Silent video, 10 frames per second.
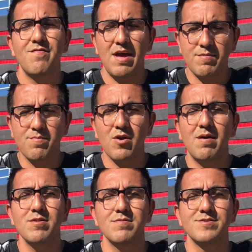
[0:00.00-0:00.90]
family
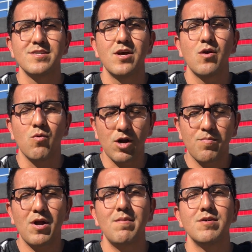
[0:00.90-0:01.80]
problems, work
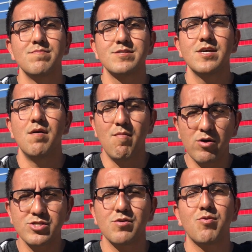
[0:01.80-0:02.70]
problems,
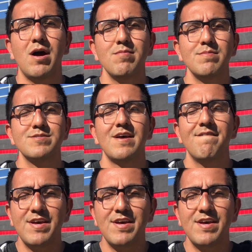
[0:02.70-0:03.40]
emotional problems,